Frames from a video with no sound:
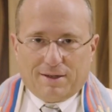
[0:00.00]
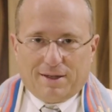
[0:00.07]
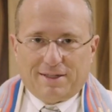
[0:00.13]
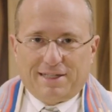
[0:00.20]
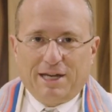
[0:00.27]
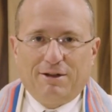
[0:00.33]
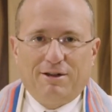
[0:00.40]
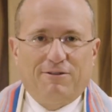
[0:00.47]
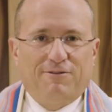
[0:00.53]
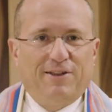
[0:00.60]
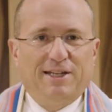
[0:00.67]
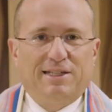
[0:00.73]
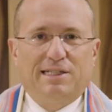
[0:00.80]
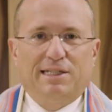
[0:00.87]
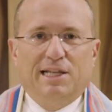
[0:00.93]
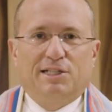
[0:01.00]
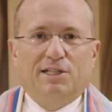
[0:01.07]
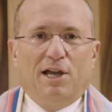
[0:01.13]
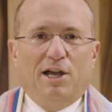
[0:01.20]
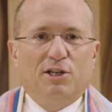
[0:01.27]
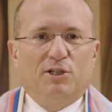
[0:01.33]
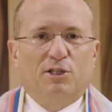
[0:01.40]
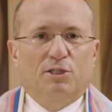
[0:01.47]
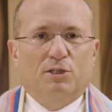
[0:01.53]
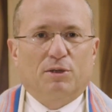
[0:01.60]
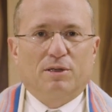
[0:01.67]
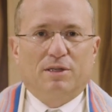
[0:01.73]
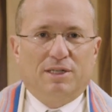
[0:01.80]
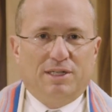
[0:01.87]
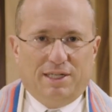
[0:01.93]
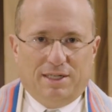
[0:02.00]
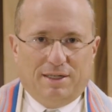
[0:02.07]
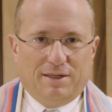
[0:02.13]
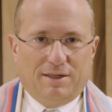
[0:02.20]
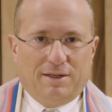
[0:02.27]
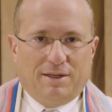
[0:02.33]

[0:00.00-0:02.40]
As Harry faces this uncertainty,